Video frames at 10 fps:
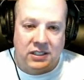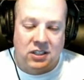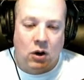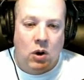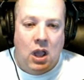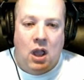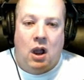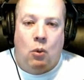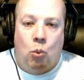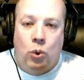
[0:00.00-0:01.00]
So
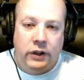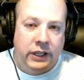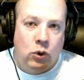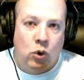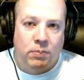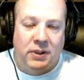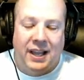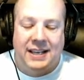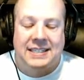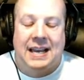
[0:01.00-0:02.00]
really cool
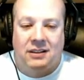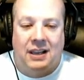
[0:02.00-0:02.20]
place.